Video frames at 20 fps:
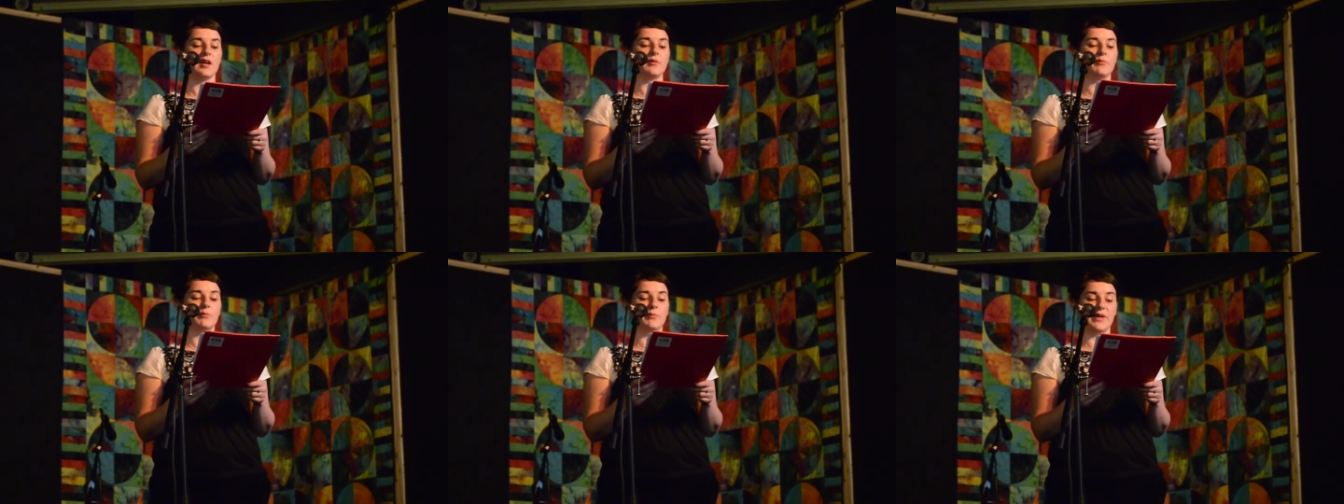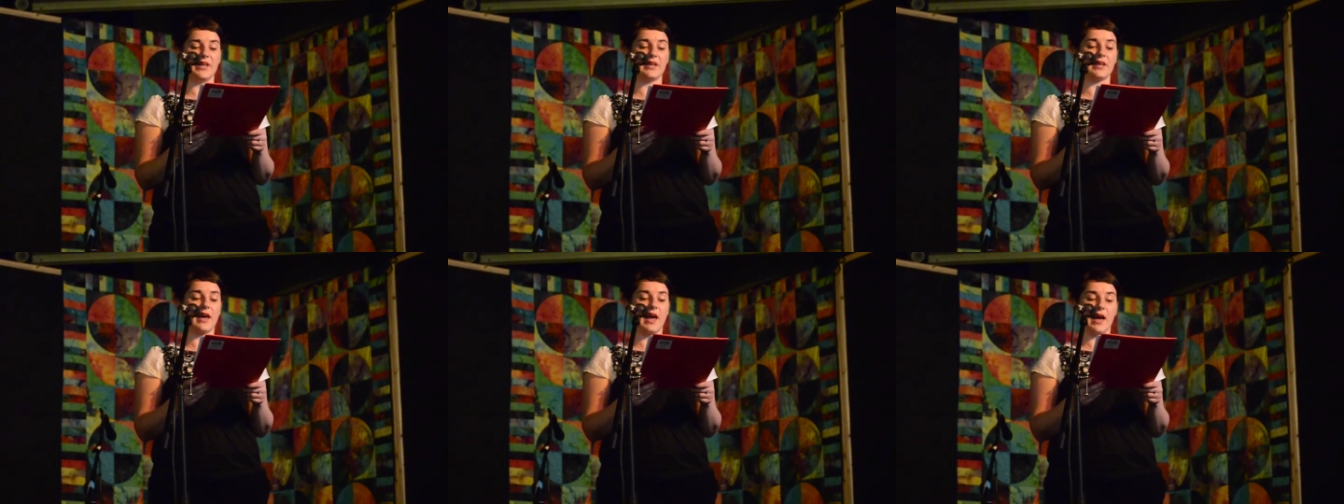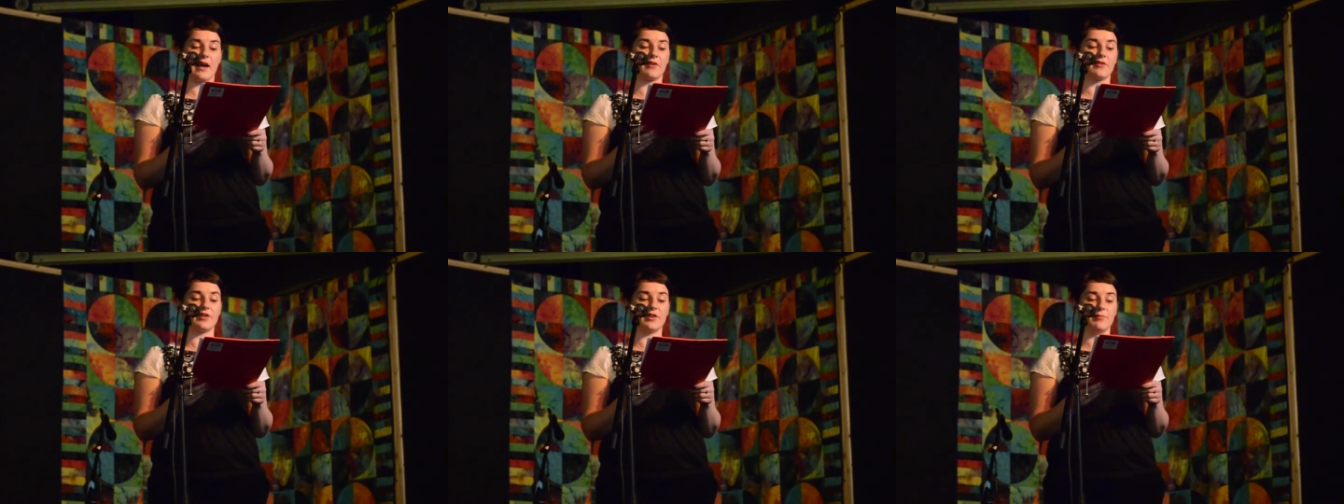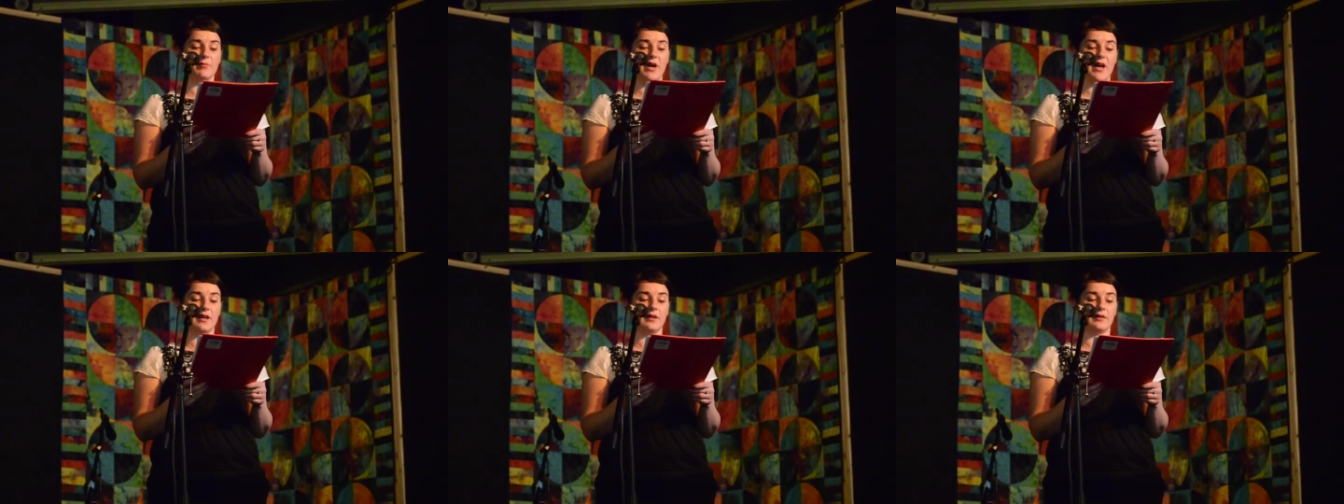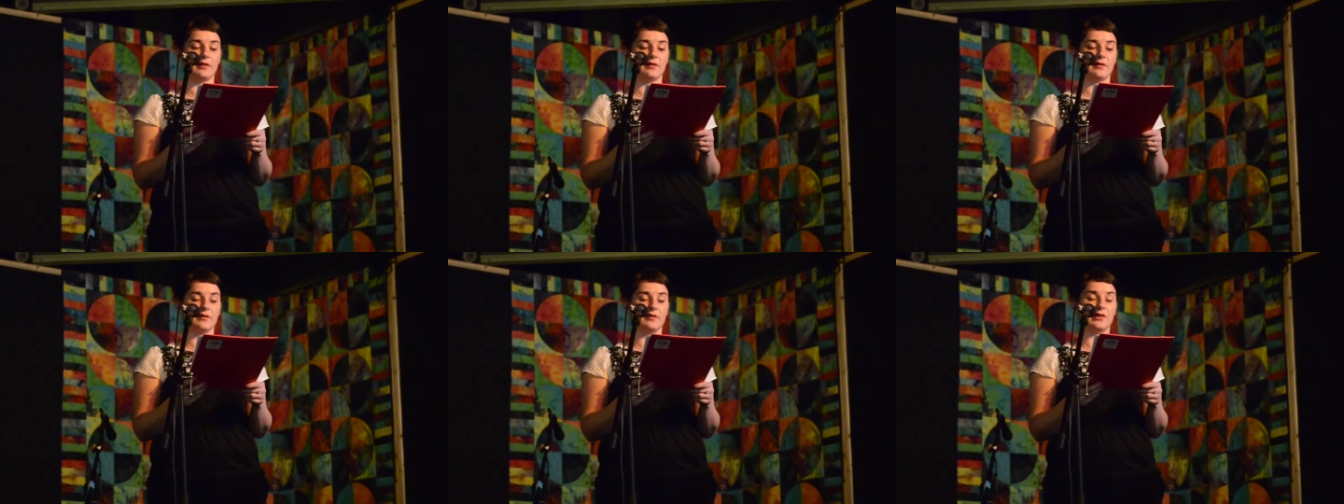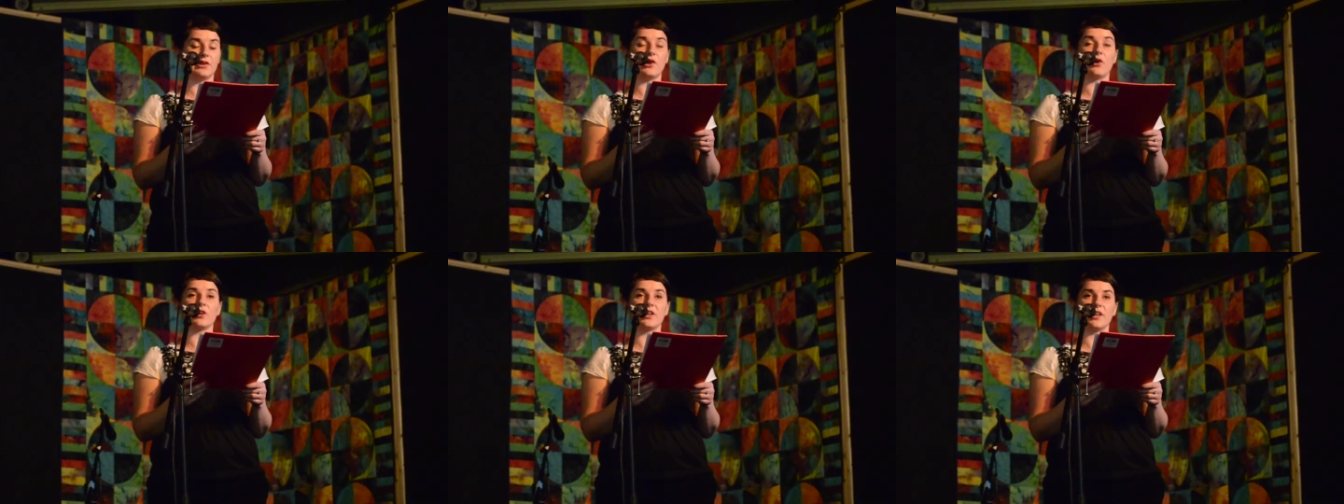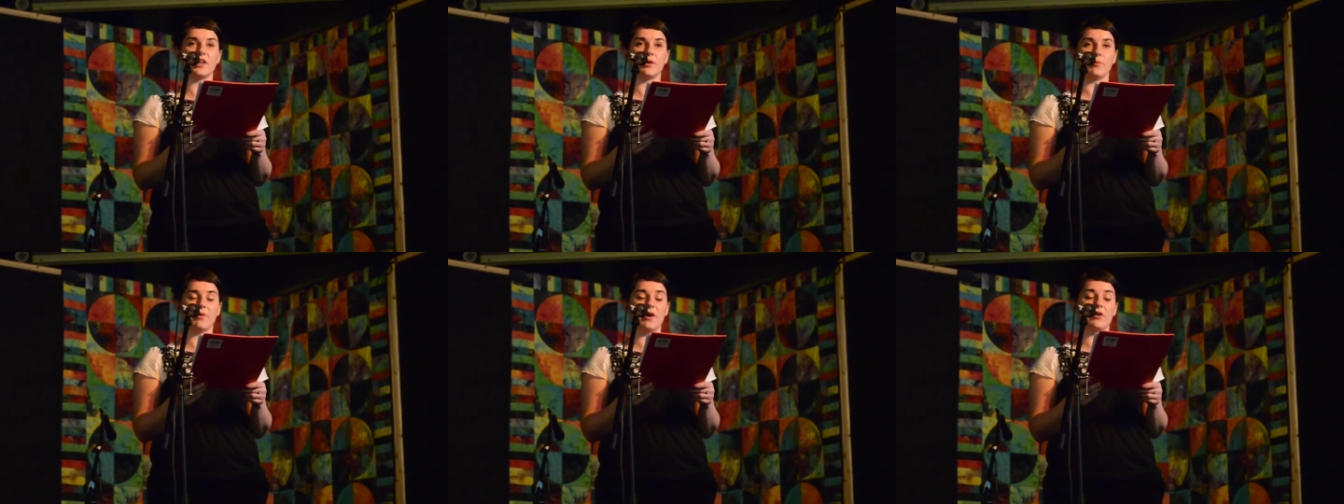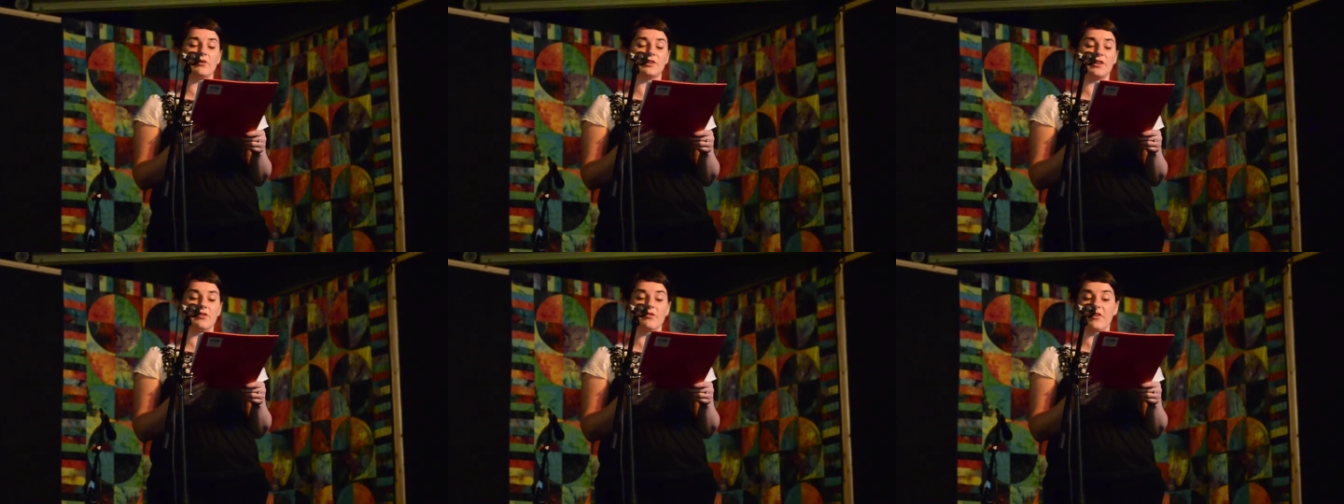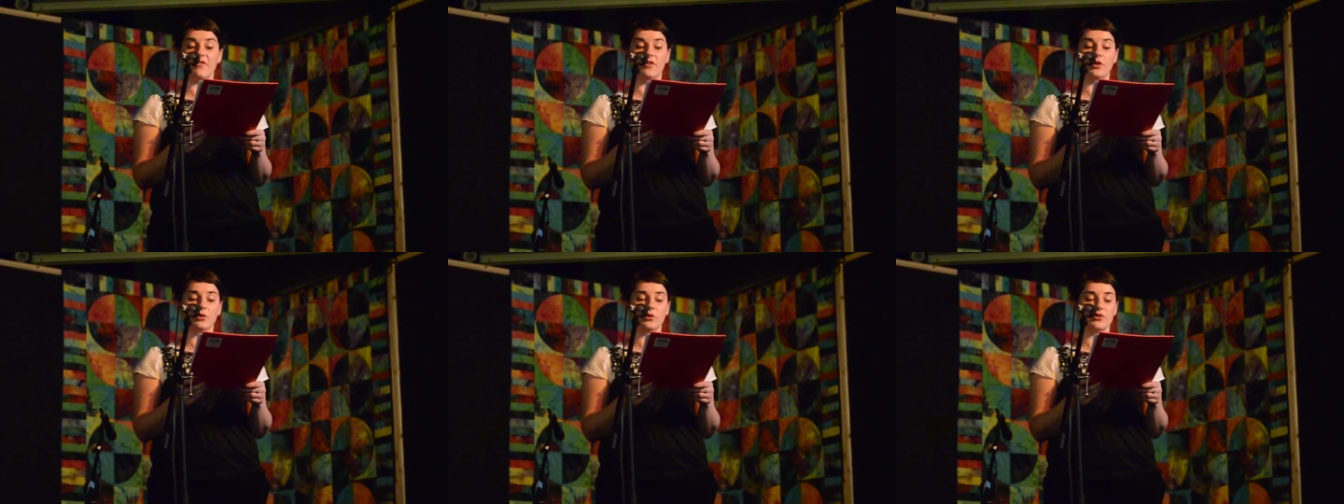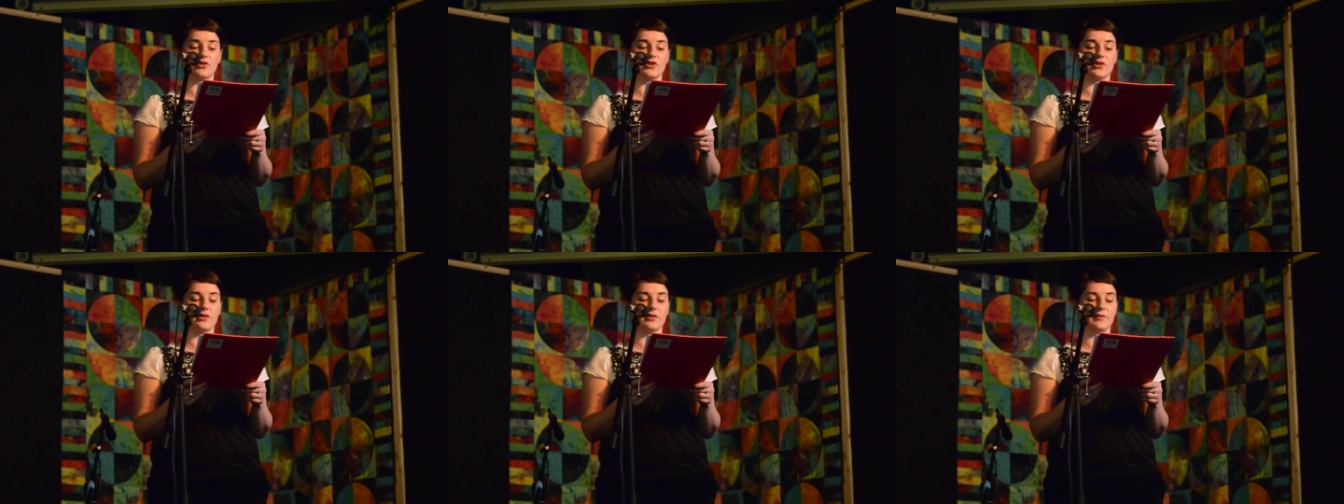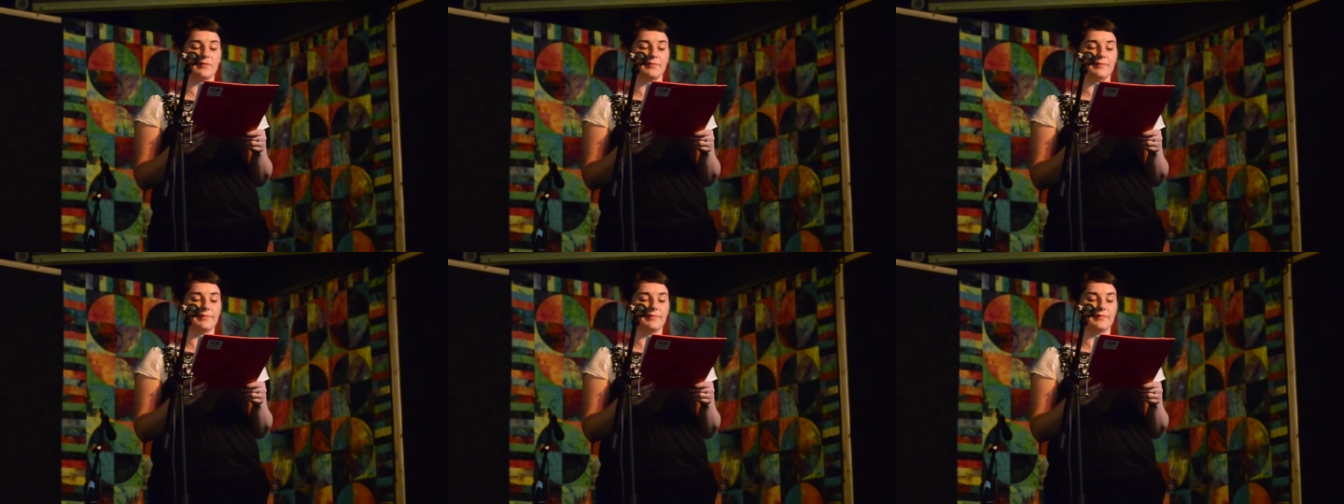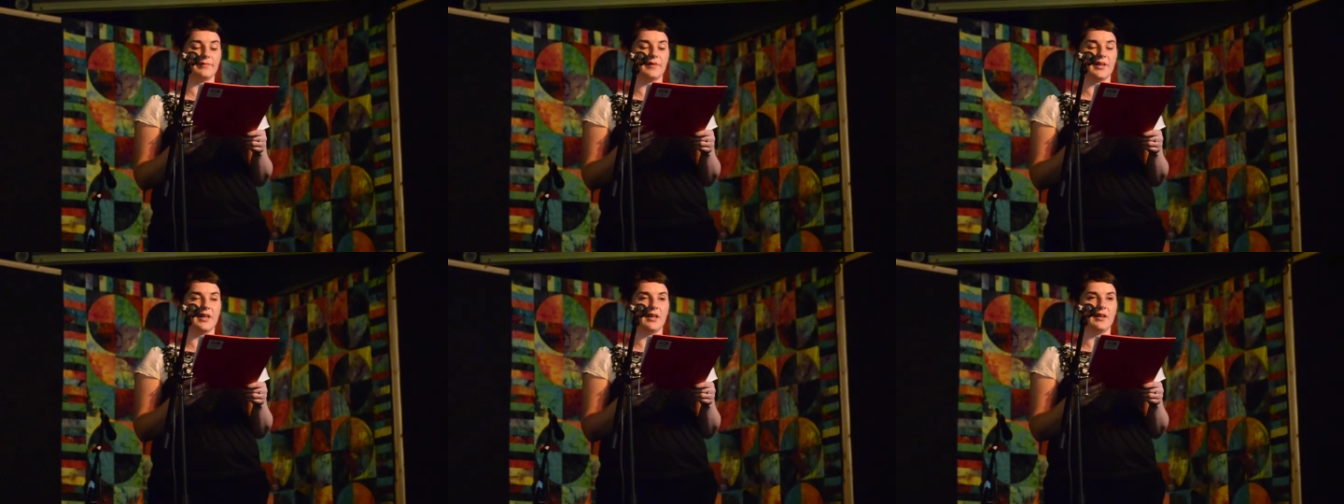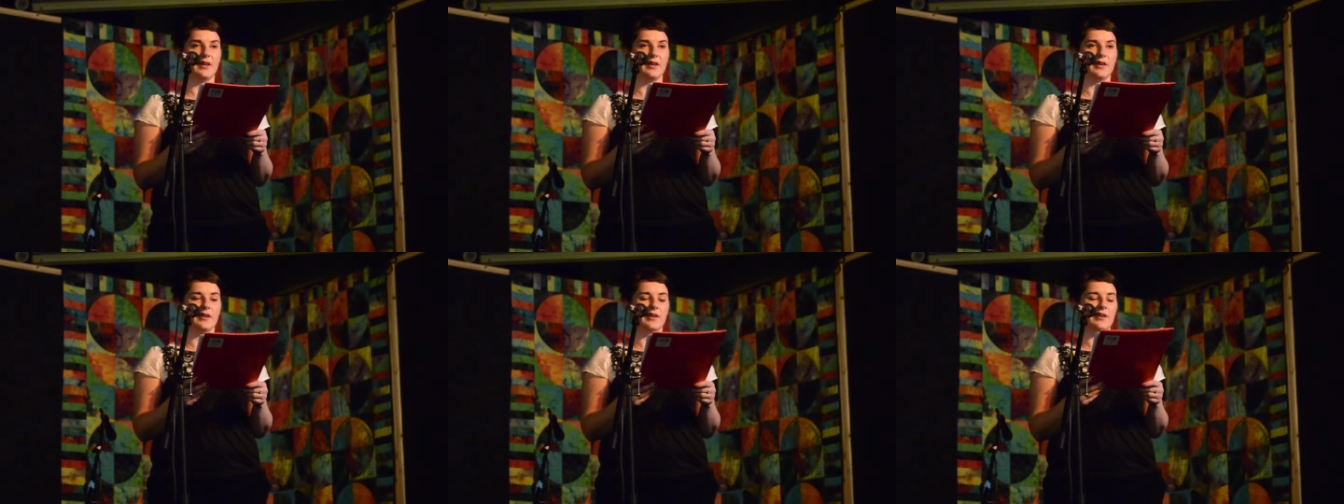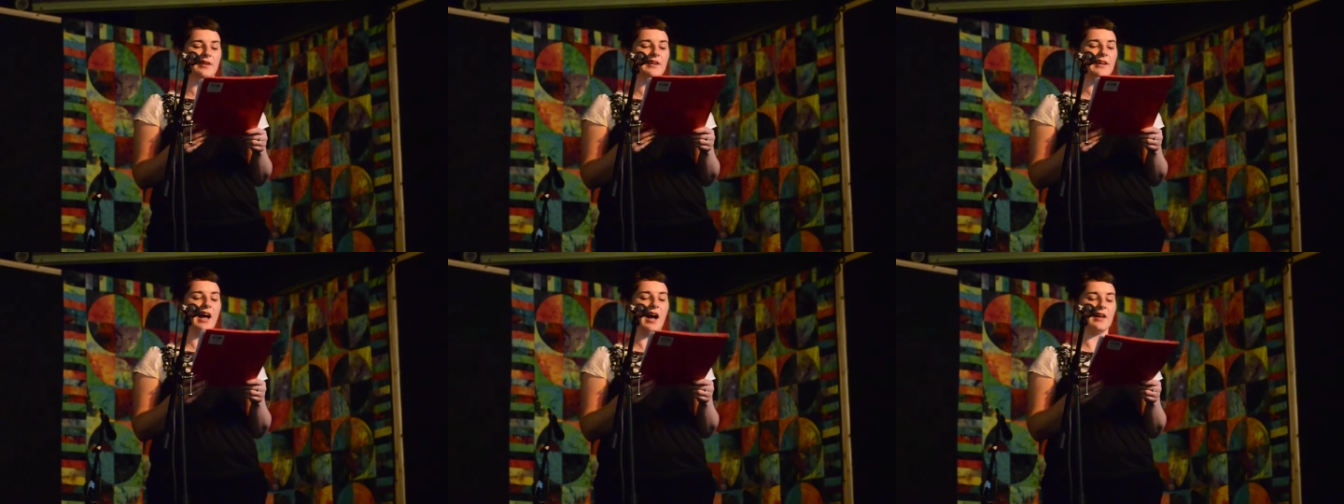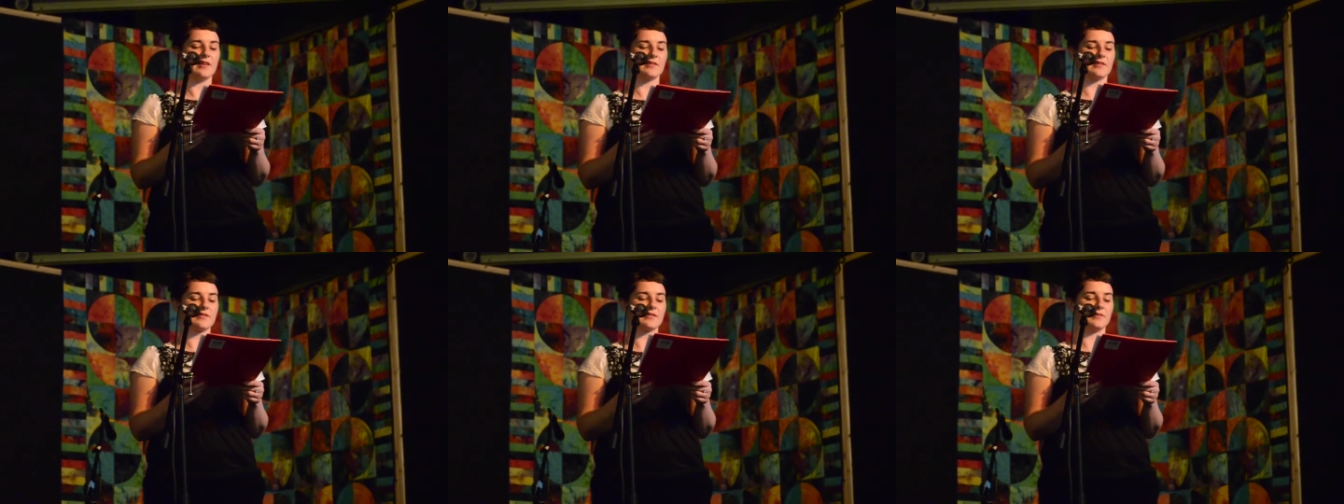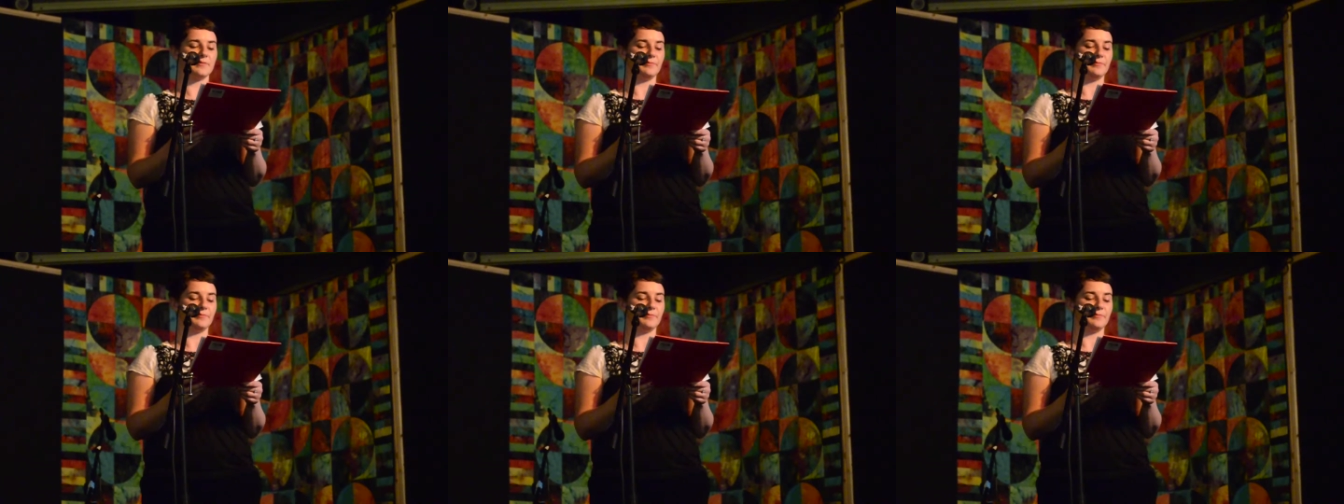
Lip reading: big angry men talking about a revolution. Guns.